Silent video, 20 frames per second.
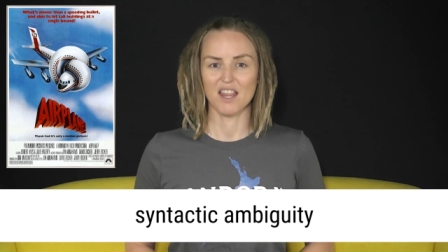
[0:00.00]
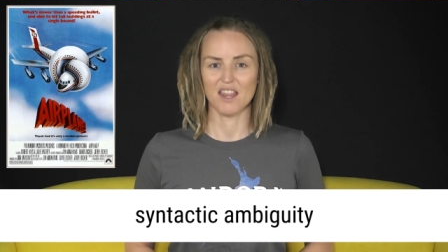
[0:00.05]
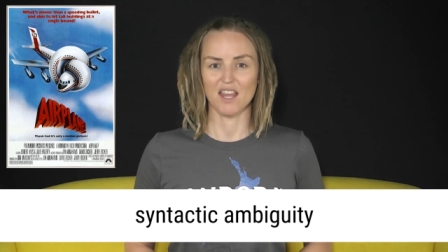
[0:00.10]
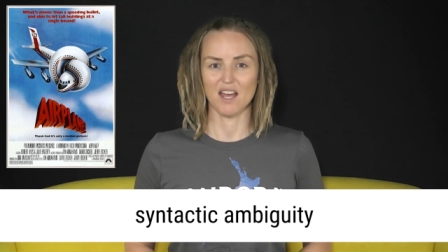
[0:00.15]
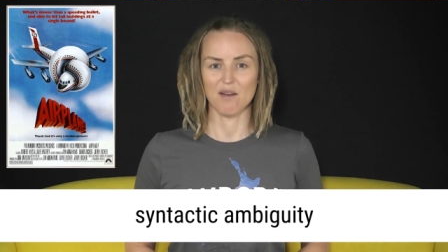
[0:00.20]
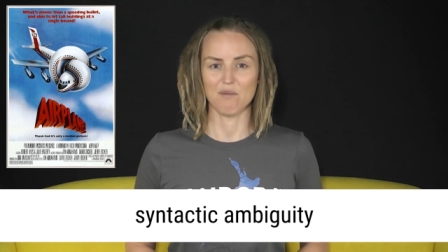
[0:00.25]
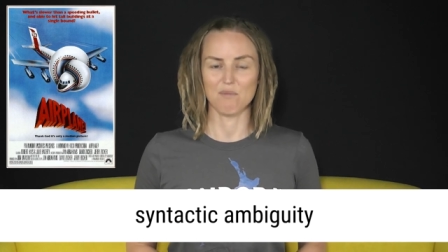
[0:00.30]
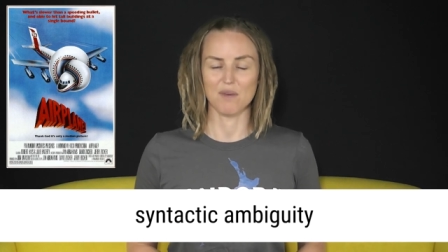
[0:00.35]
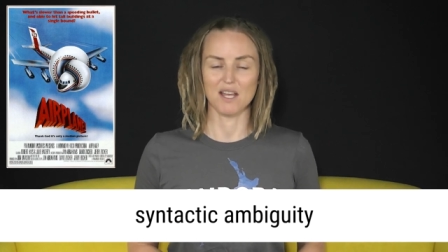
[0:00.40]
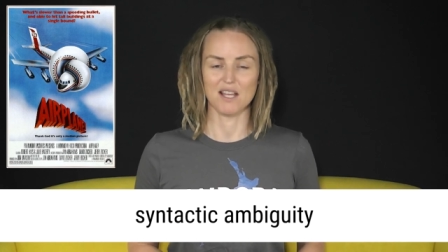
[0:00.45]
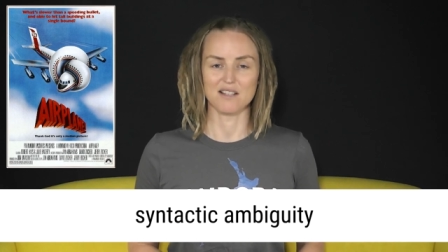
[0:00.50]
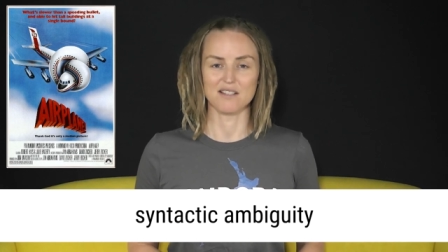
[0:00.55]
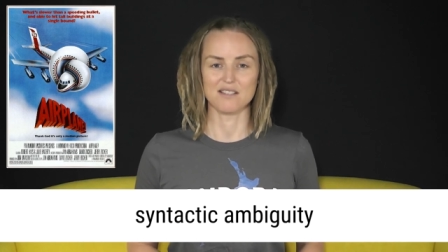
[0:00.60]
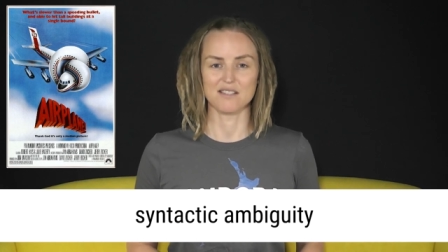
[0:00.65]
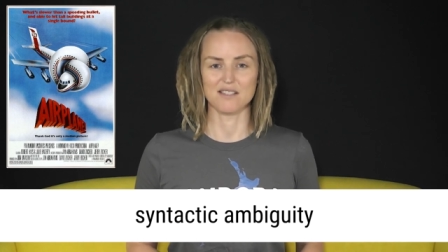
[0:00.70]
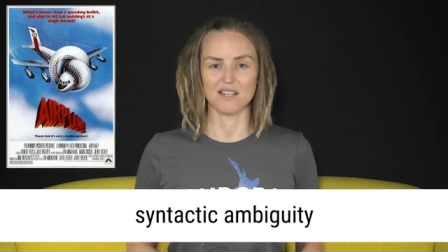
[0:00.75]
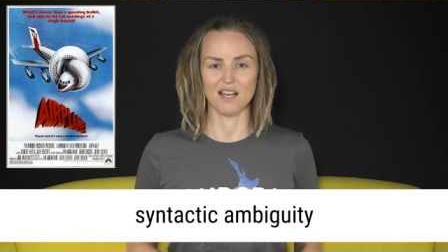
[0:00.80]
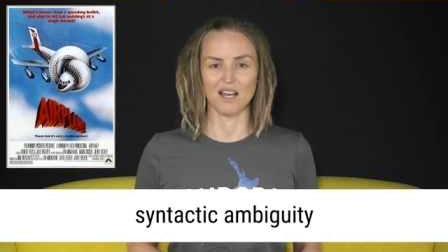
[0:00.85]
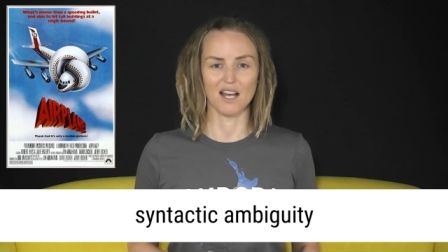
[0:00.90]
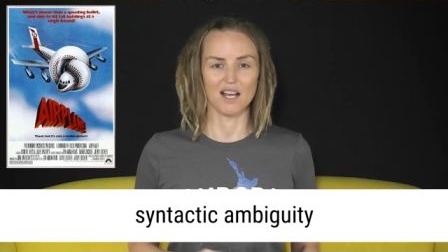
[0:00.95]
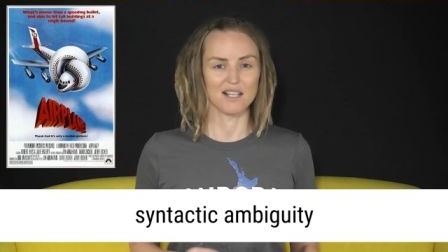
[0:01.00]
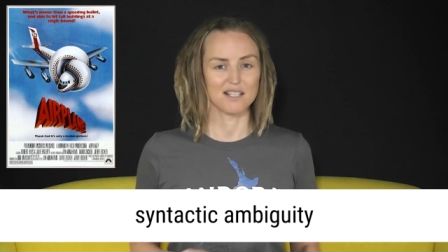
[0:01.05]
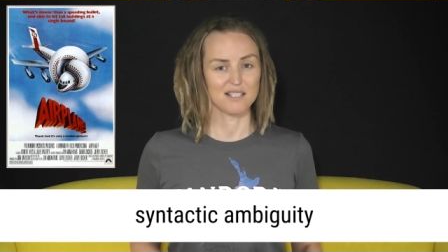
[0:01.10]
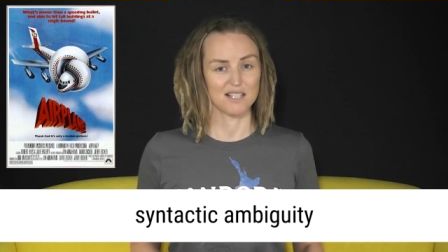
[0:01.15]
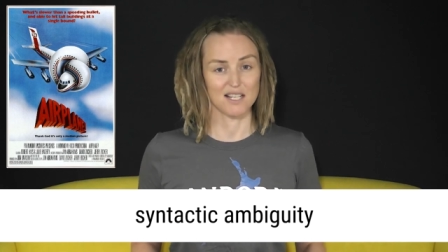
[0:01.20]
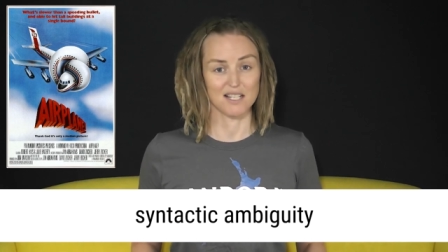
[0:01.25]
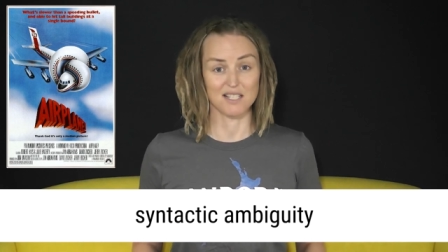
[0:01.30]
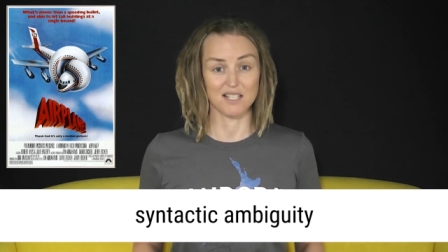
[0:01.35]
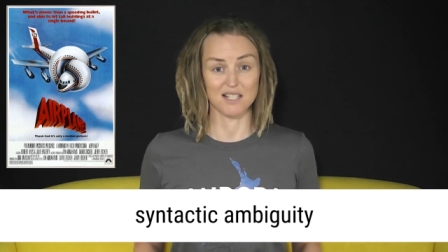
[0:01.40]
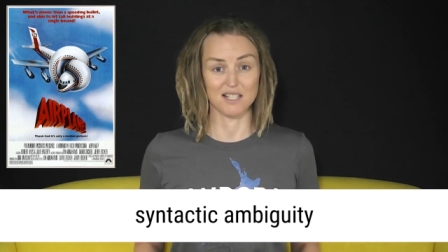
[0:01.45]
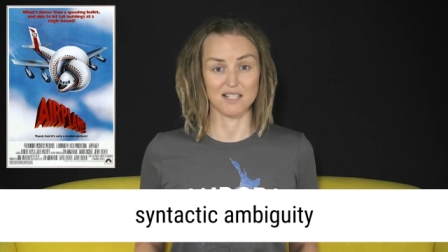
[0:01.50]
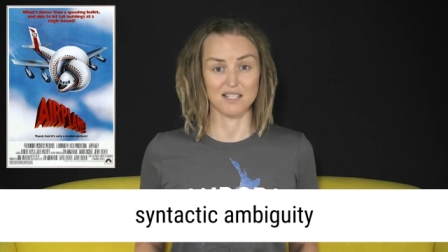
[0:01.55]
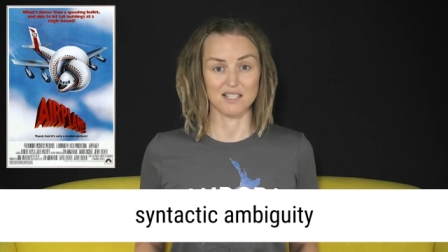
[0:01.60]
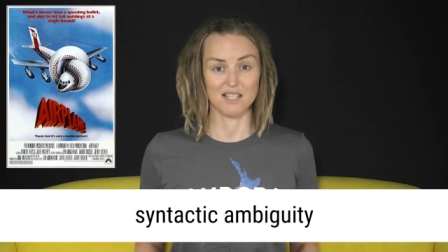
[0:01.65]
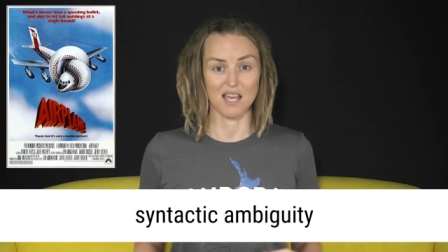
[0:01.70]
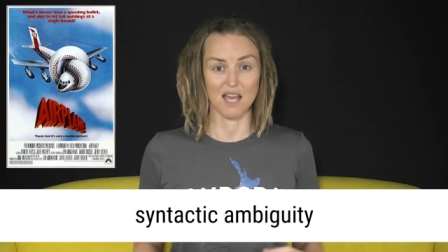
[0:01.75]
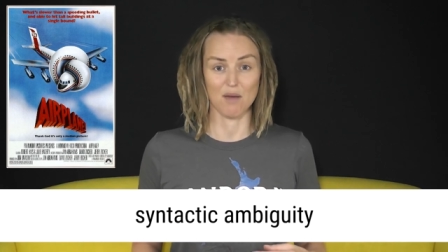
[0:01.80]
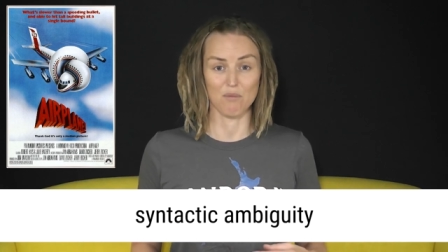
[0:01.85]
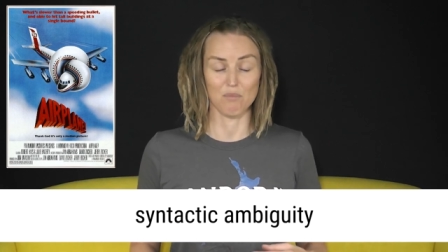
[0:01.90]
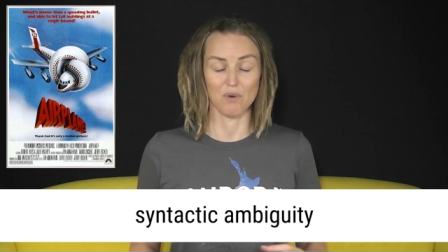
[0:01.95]
That means that a sentence
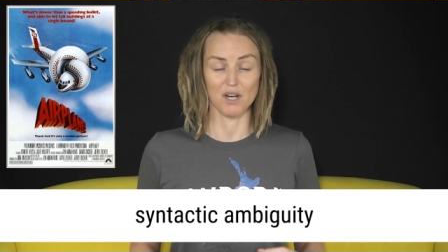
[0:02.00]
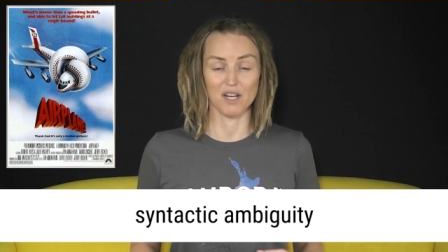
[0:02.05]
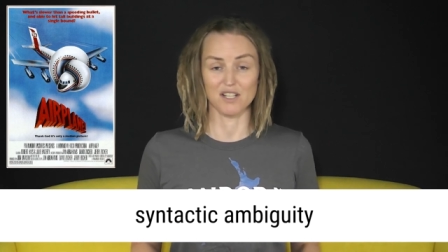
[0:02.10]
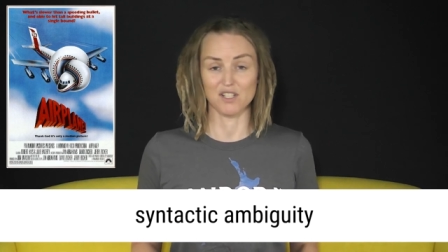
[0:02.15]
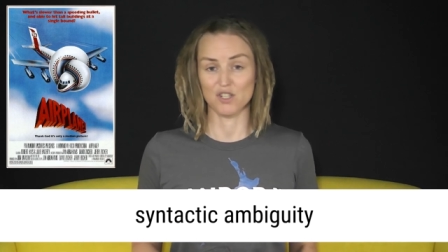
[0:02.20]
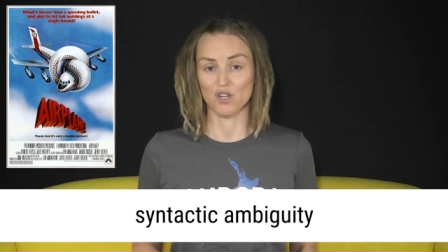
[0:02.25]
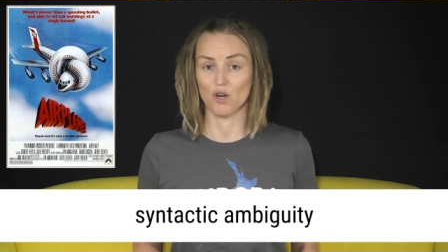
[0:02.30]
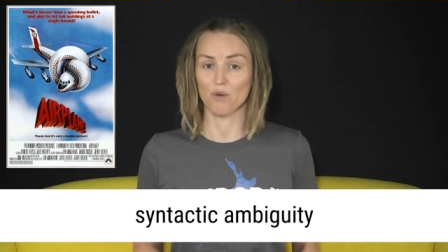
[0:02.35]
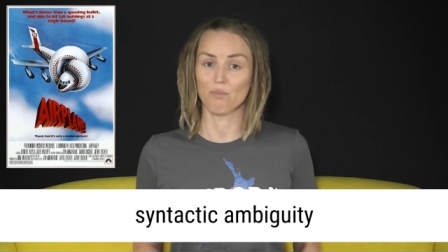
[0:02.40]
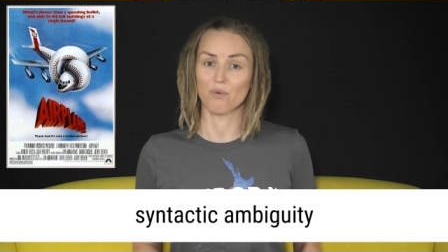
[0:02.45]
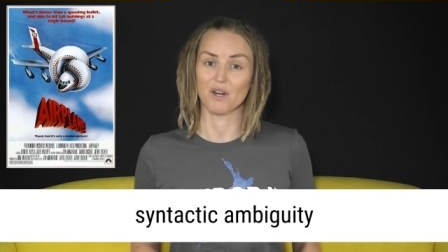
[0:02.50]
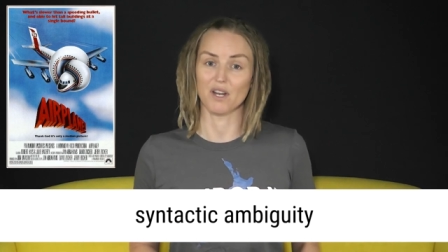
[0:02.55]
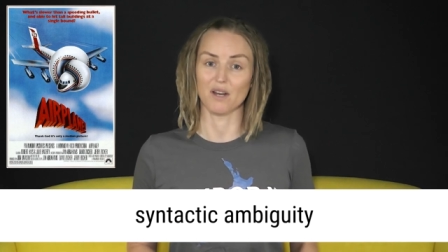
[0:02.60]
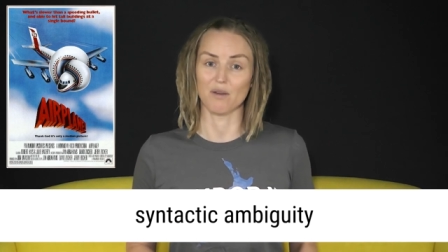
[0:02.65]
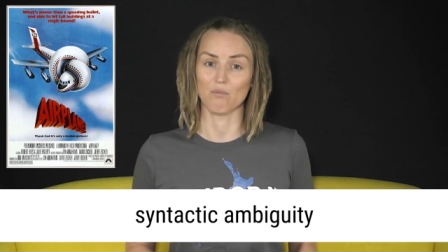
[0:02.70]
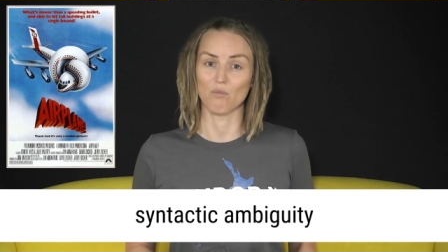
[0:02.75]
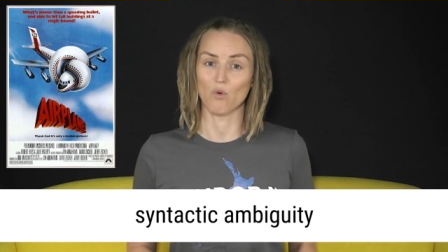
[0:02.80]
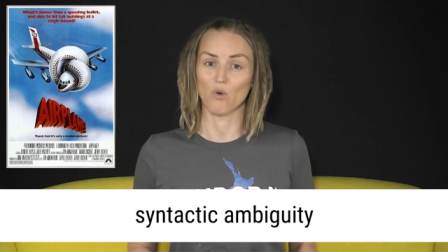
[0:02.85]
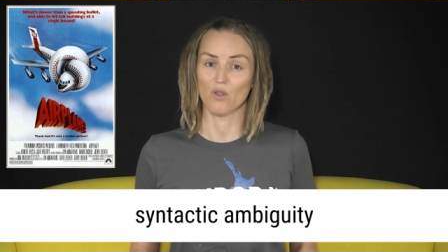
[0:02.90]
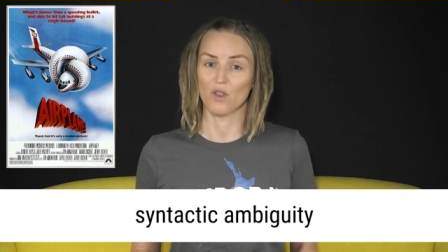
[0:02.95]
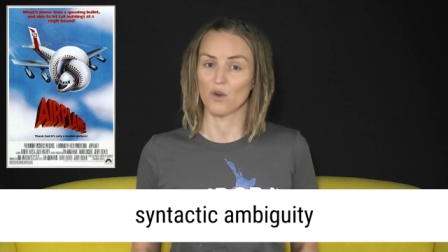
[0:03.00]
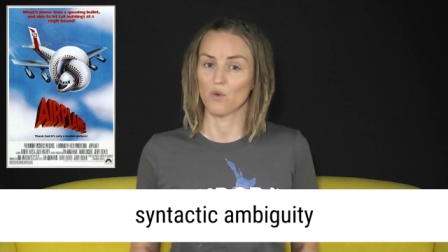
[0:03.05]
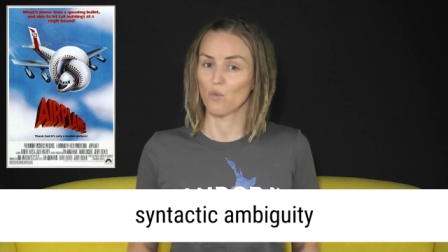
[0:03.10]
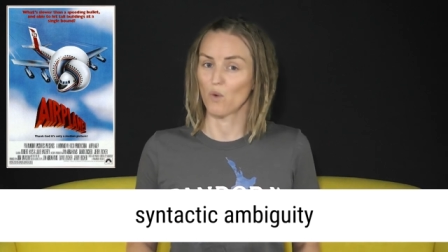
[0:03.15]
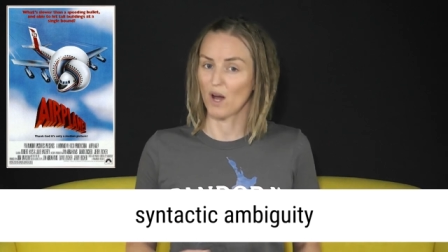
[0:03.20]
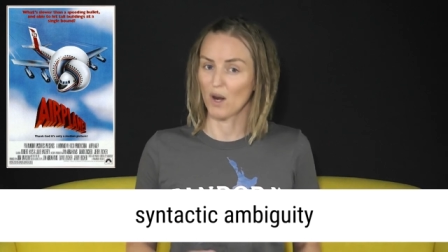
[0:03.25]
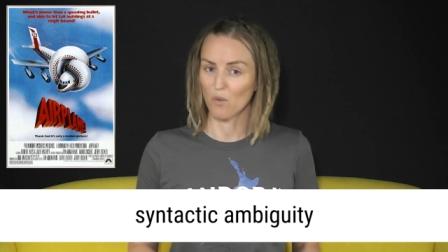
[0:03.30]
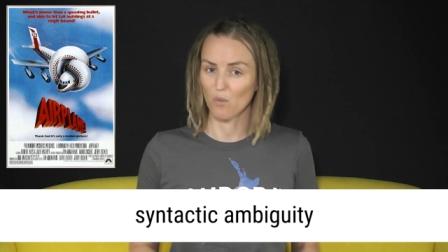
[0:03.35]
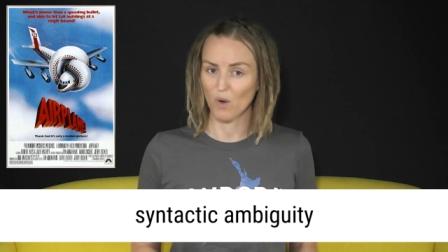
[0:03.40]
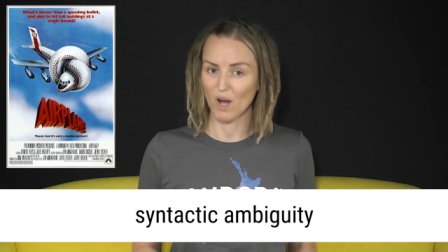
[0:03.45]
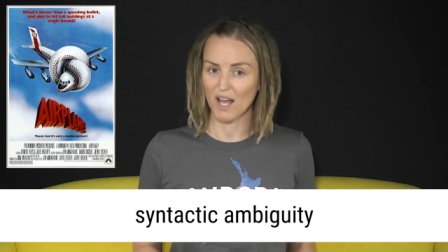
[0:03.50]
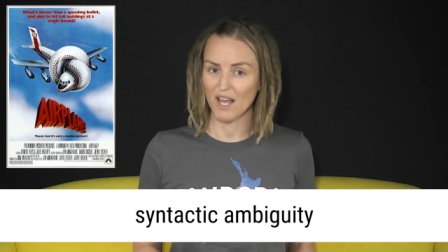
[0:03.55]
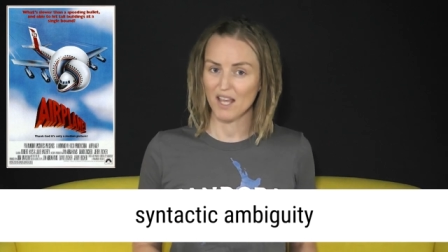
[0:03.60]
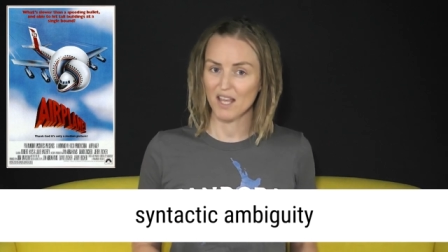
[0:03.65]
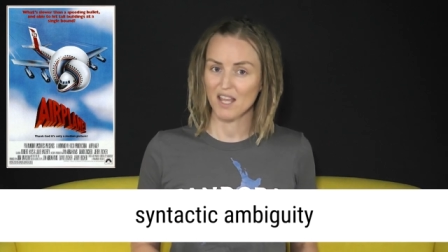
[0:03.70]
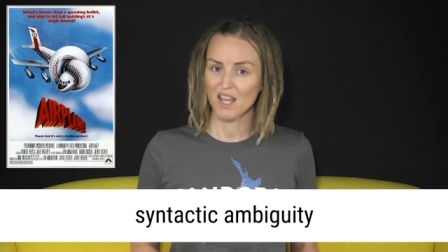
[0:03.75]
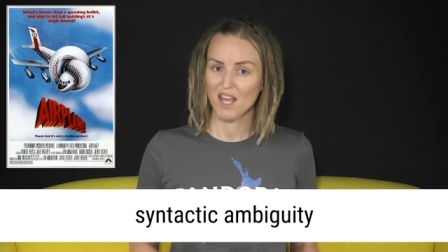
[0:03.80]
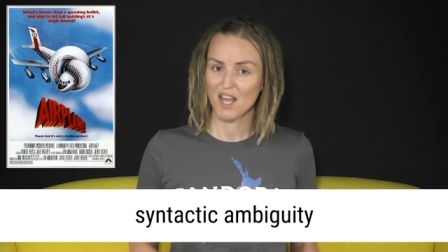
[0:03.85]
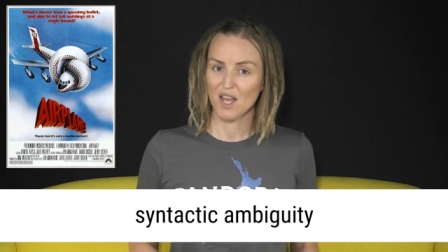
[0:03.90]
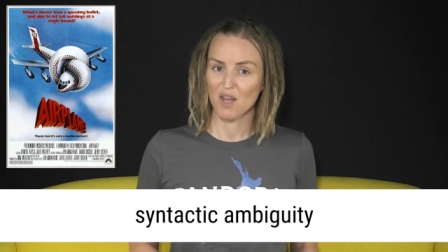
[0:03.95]
can be interpreted more than one way